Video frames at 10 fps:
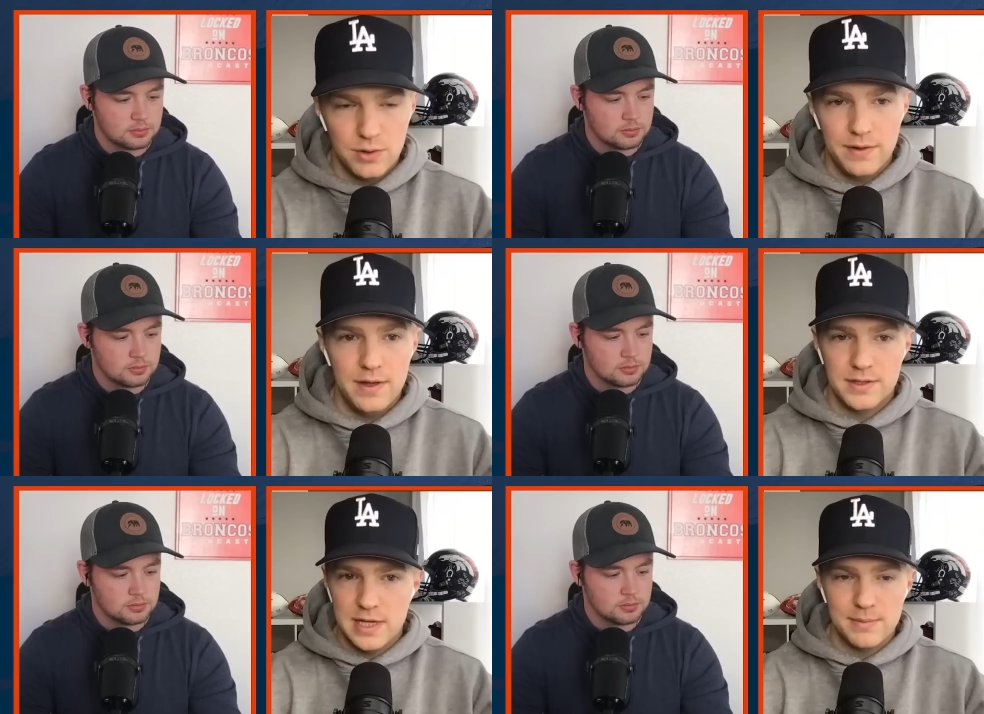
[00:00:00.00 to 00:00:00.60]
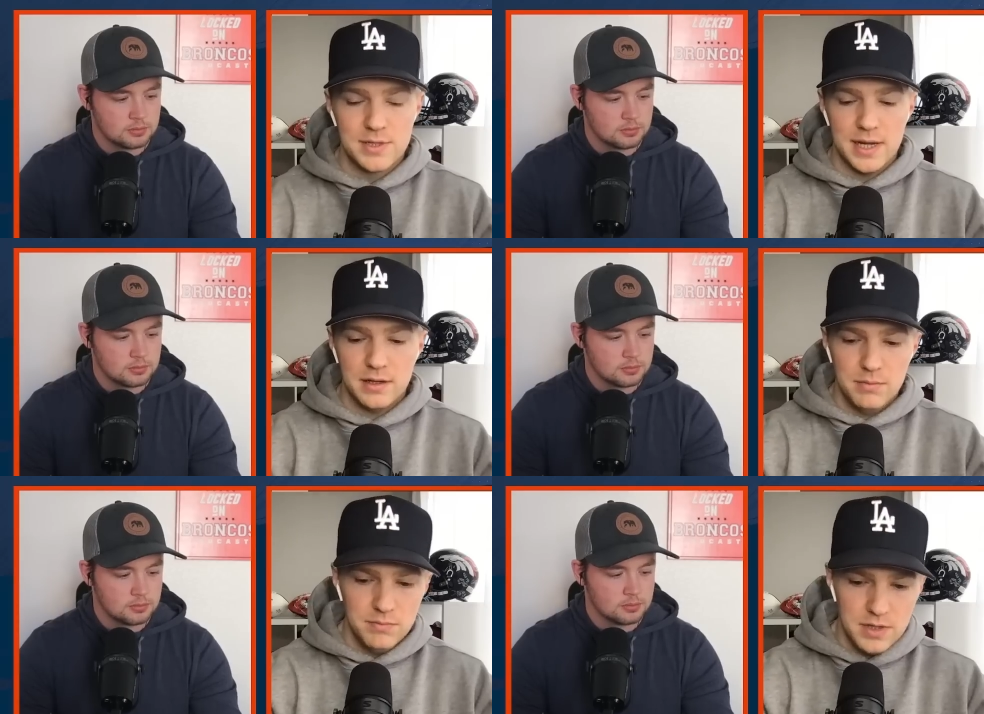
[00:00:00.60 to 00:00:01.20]
Speaker 1: It seems
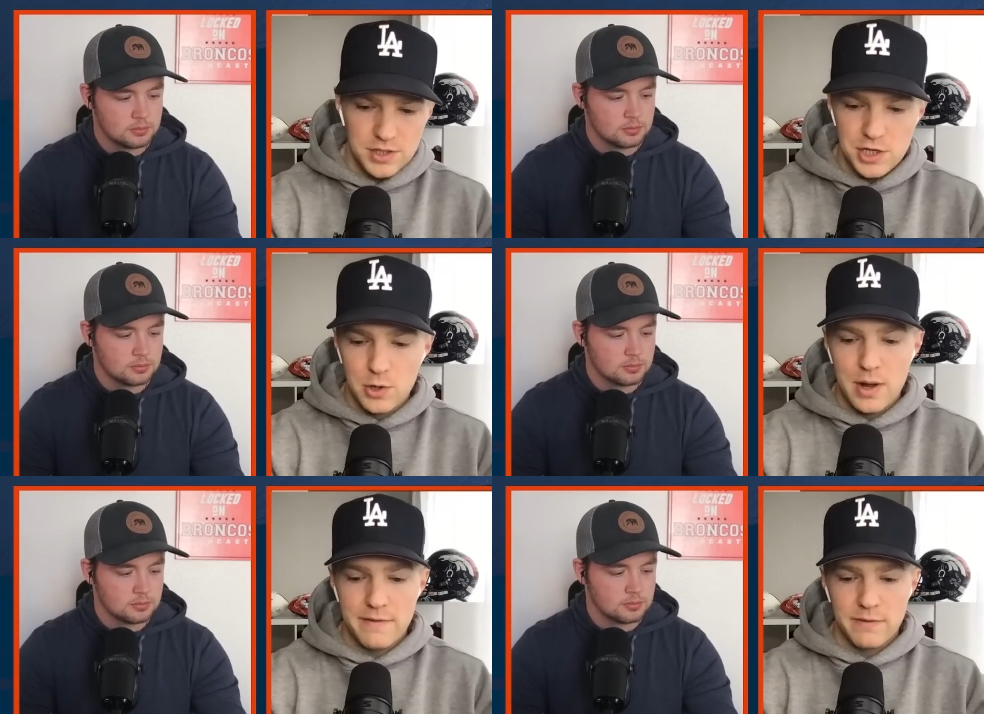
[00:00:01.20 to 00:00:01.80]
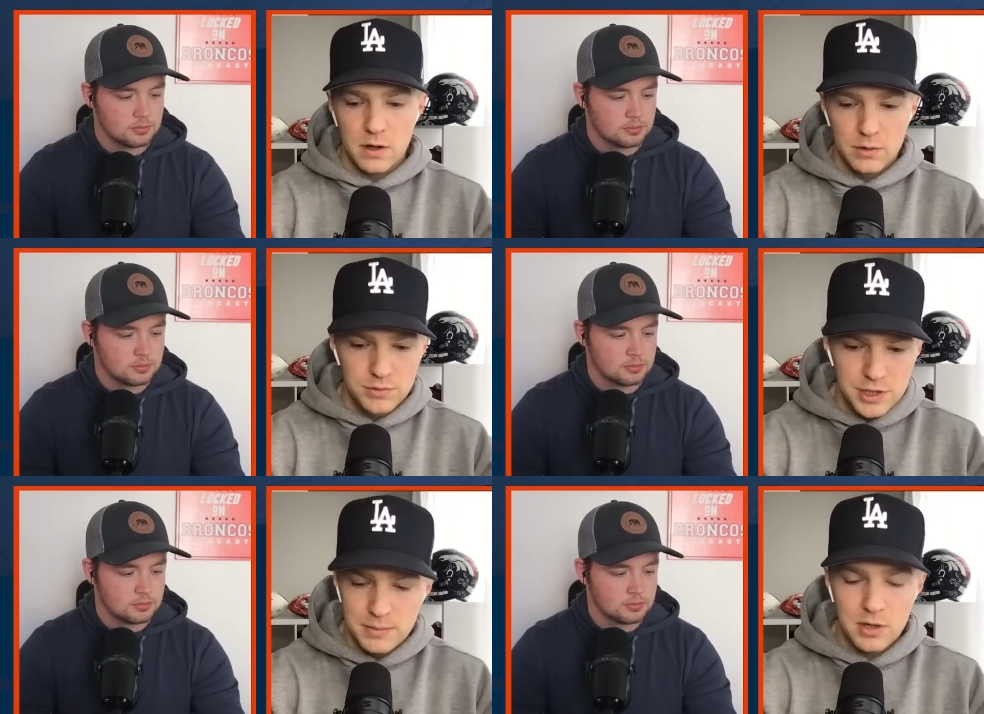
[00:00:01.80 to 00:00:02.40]
like Ejiro Evero,
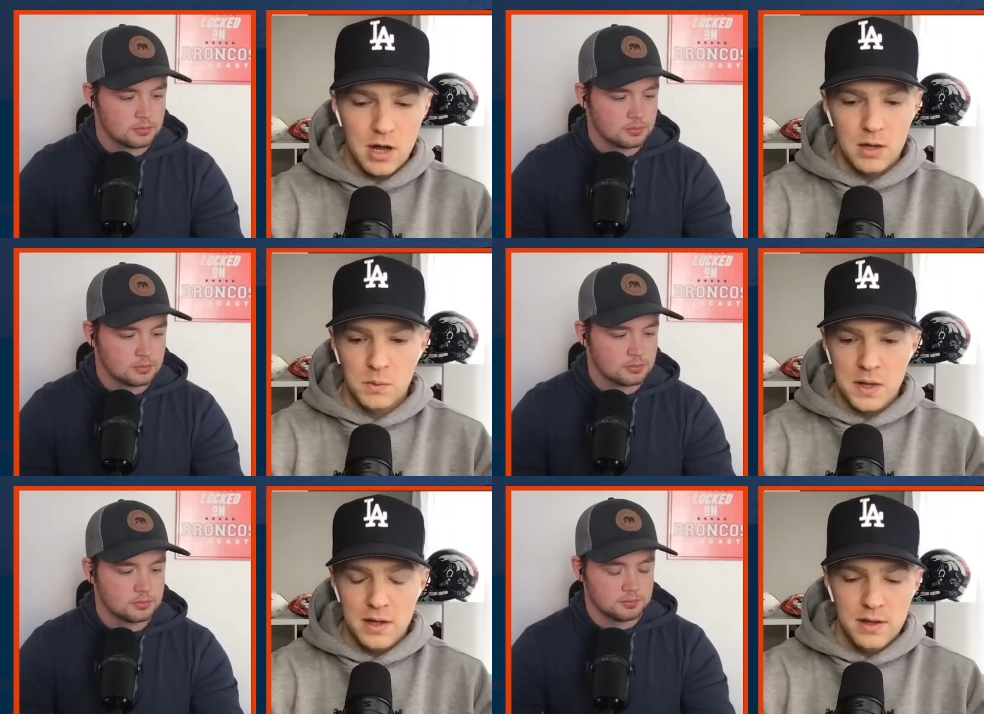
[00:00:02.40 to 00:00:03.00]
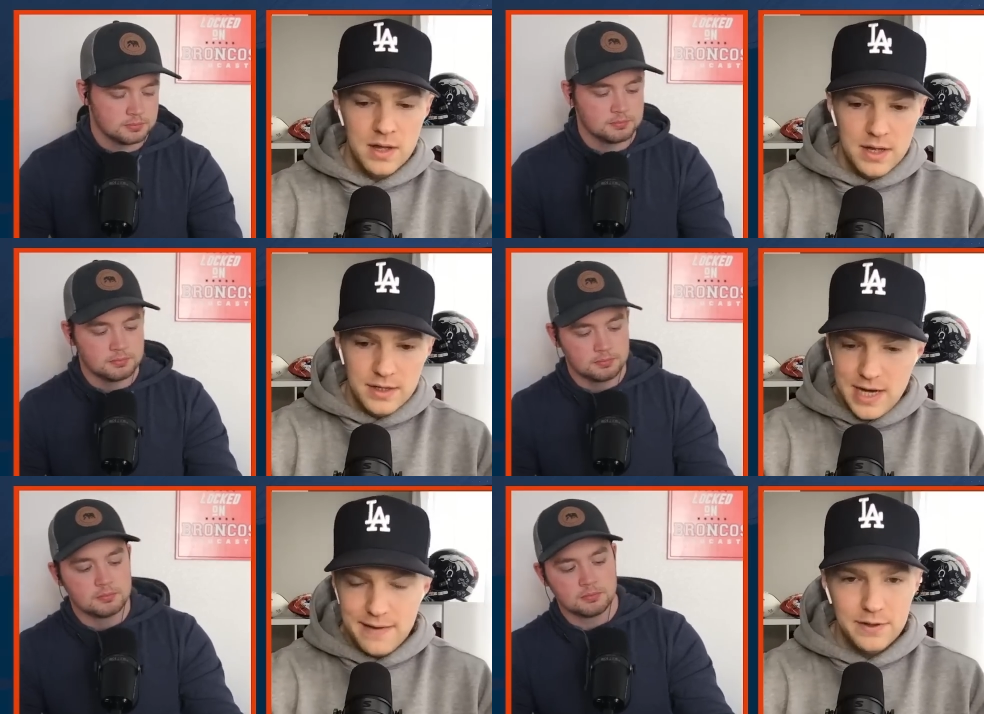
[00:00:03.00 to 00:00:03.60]
Jim Caldwell,
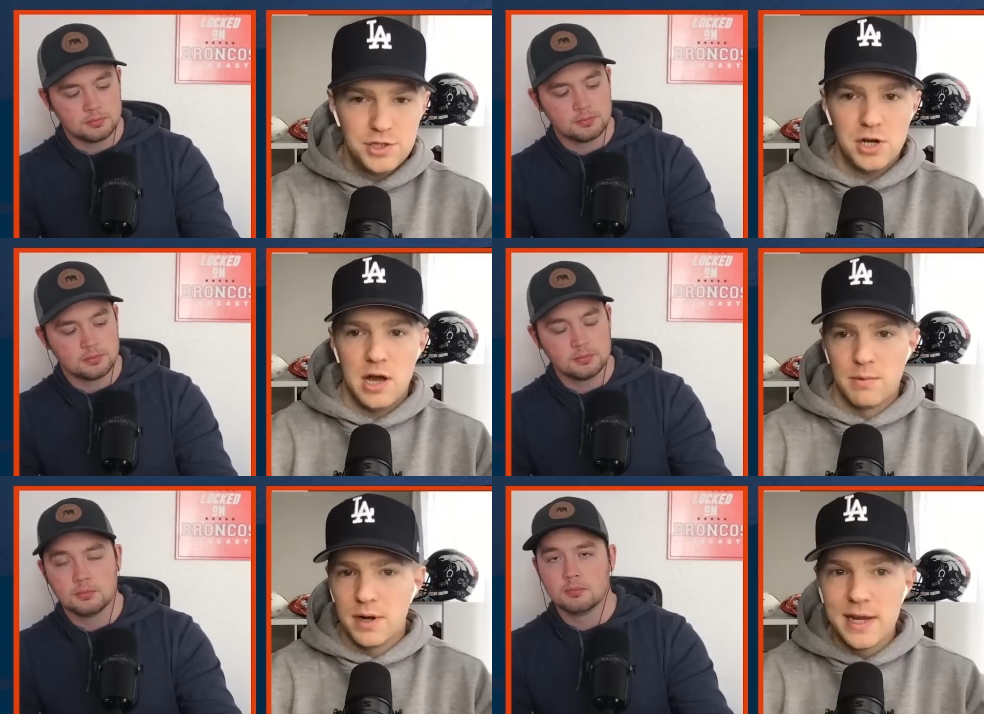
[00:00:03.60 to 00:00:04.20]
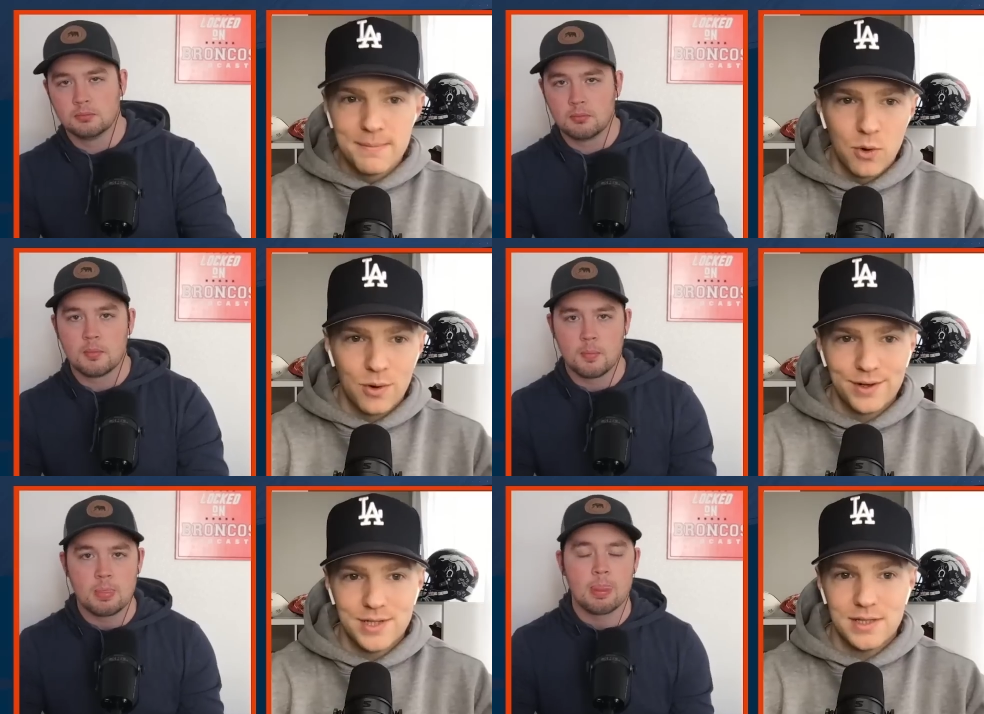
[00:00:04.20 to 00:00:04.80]
David Shaw, Raheem Morris.